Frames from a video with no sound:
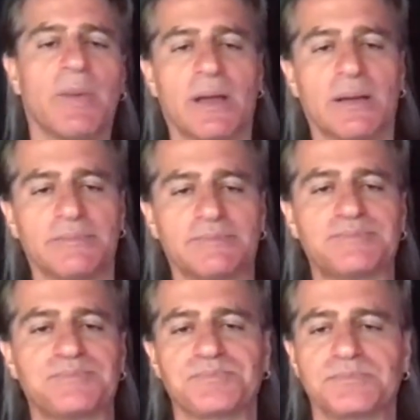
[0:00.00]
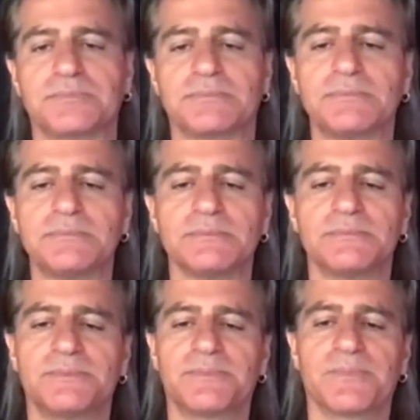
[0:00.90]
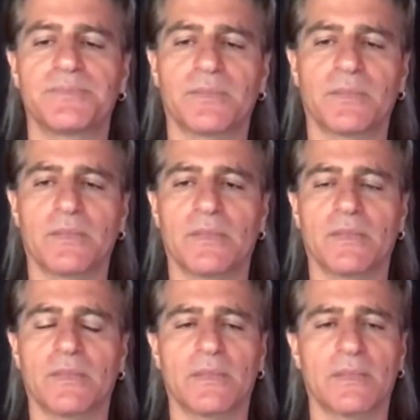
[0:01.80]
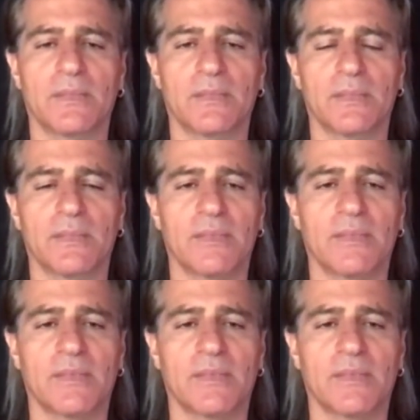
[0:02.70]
No one is speaking in this clip.